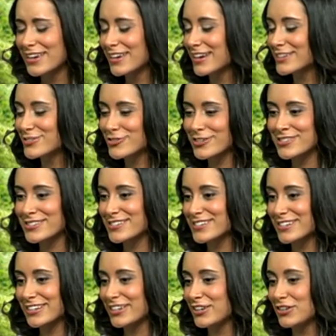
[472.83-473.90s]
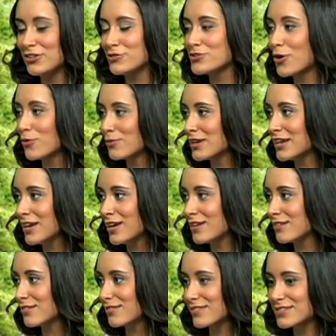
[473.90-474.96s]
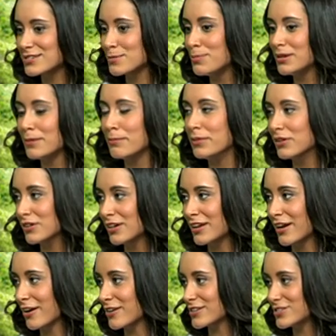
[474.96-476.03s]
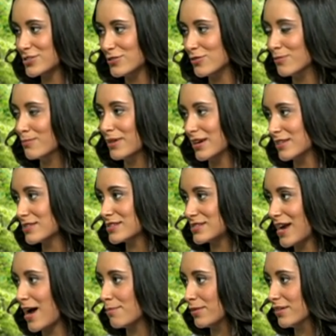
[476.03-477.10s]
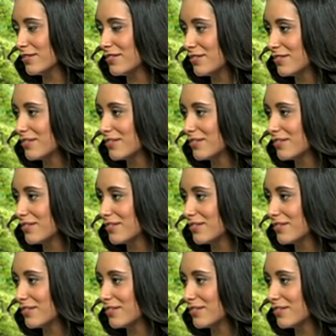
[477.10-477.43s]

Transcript: It's just, you don't need to be a millionaire to make this happen.